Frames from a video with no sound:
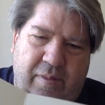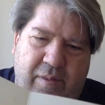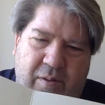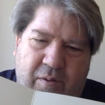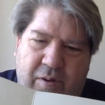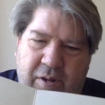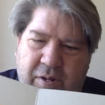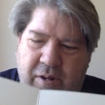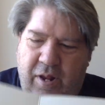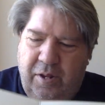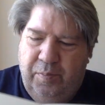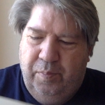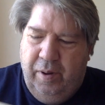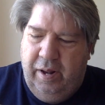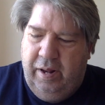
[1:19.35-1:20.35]
All these
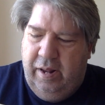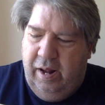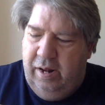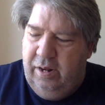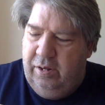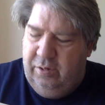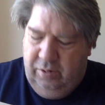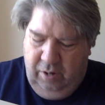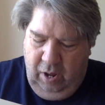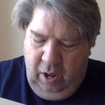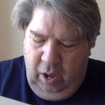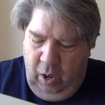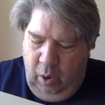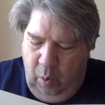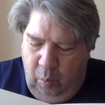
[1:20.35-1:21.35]
nice bright colours.
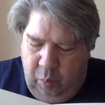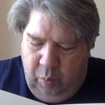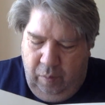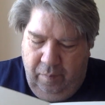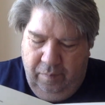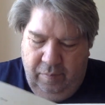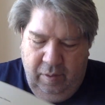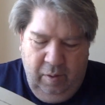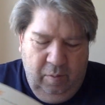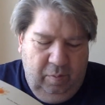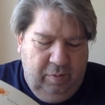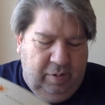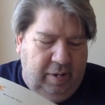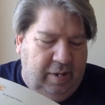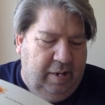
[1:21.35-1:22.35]

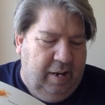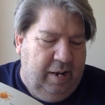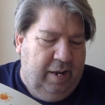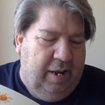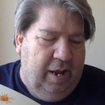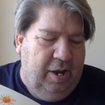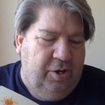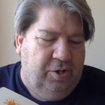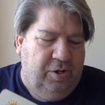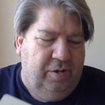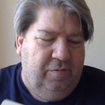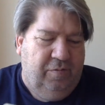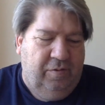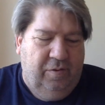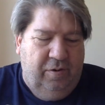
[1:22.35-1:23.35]
You see the dedication
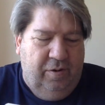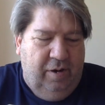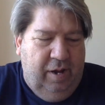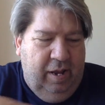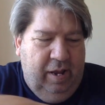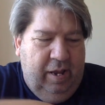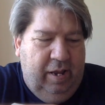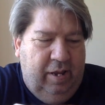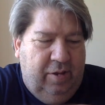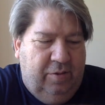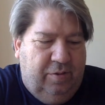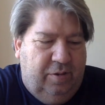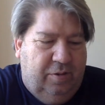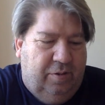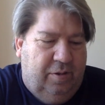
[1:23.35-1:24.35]
for his
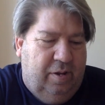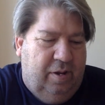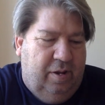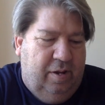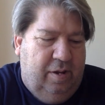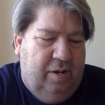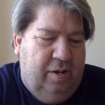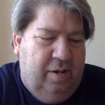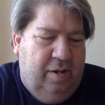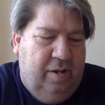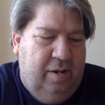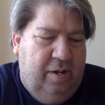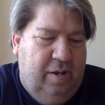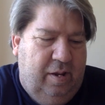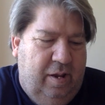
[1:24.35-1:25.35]
sister.
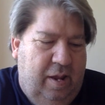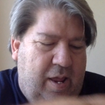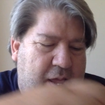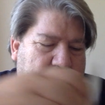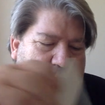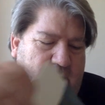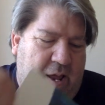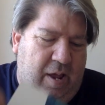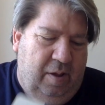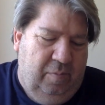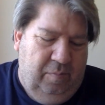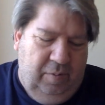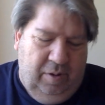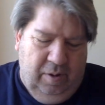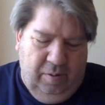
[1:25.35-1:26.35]

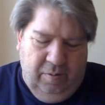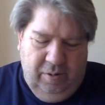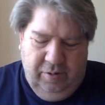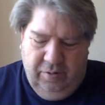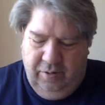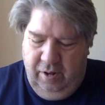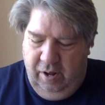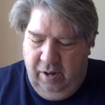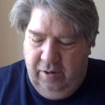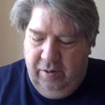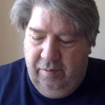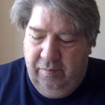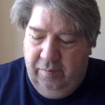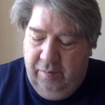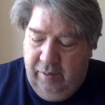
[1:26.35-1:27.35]
And we come to the start.
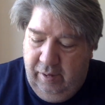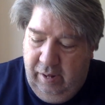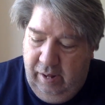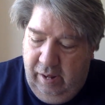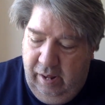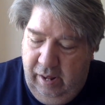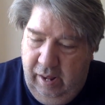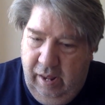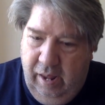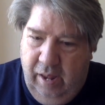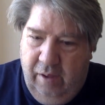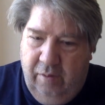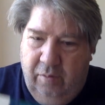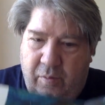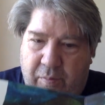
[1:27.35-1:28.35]

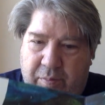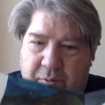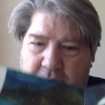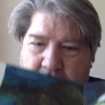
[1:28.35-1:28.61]
And oops,